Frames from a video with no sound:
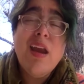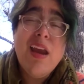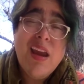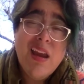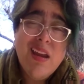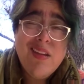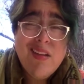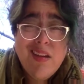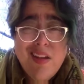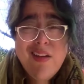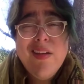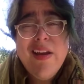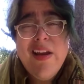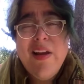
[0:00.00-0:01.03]
And
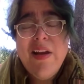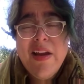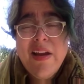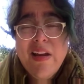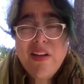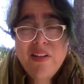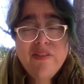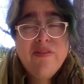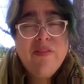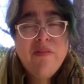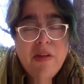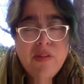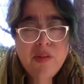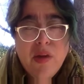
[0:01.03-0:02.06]
you'll hear it in
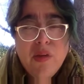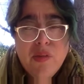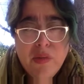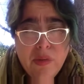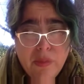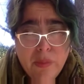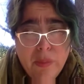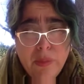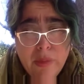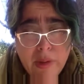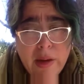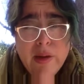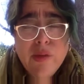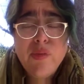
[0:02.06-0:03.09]
different ways also,
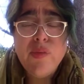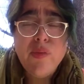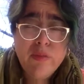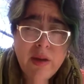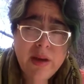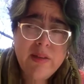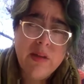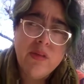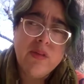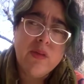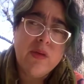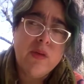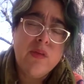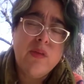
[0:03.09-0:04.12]
not as direct
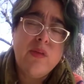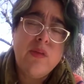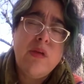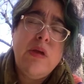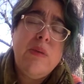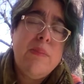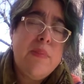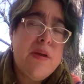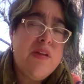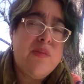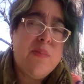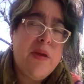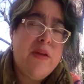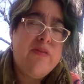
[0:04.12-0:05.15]
insults, but
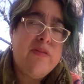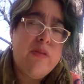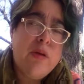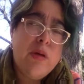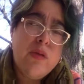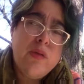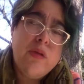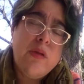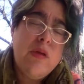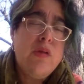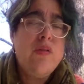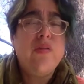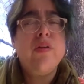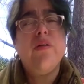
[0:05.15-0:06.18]
as metaphors.
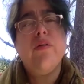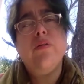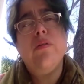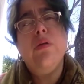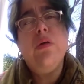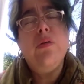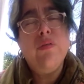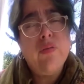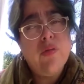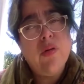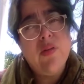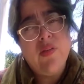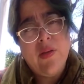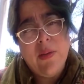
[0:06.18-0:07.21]
So,
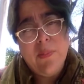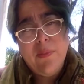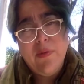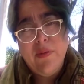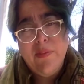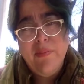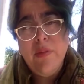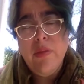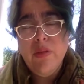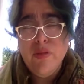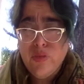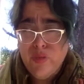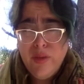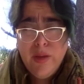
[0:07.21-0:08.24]
for example, the
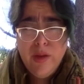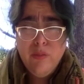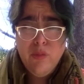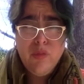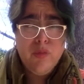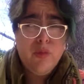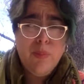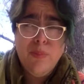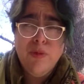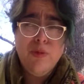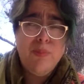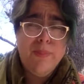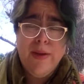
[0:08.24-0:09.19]
city was crippled